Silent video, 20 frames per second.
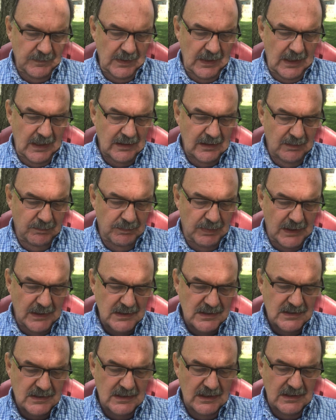and the
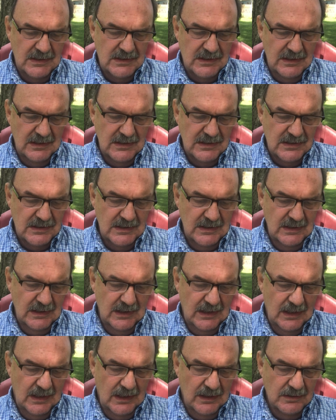best seats in the
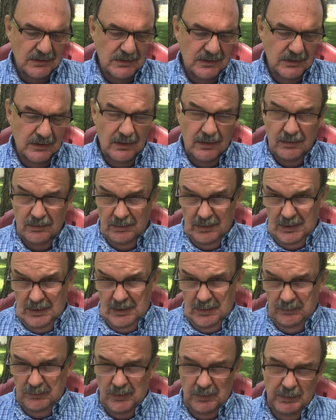synagogues, you know.
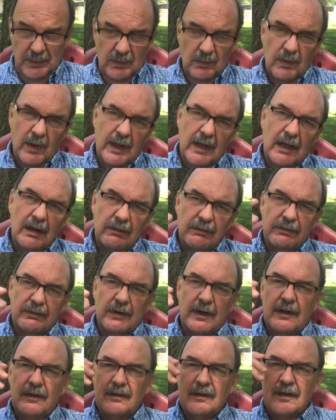Put me right up
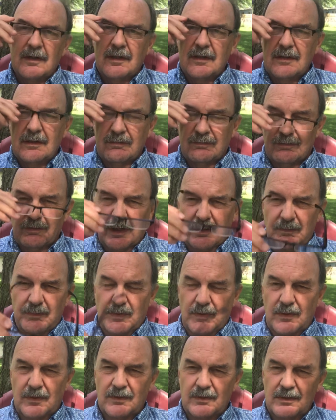front there in the front
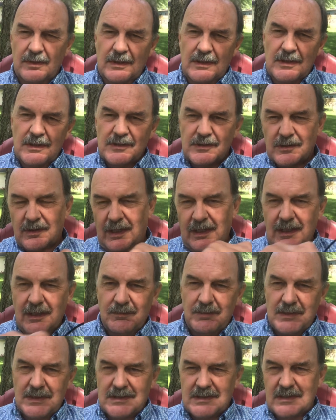pew so I could
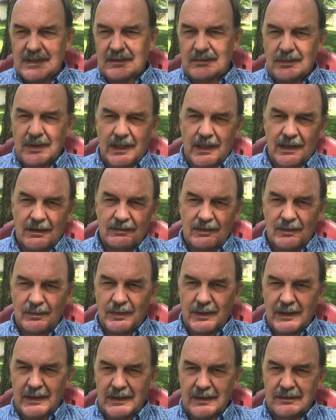be seen by
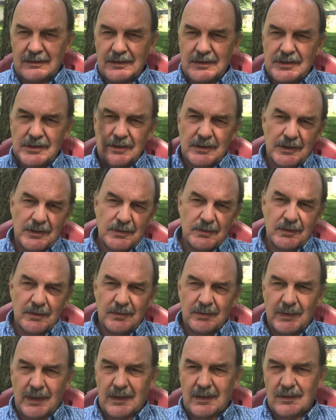everybody in the church with
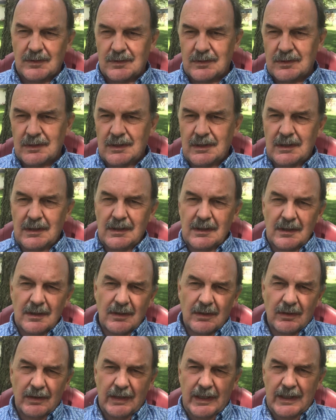my whole
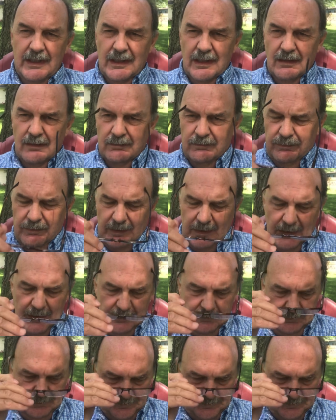ornate outfit on.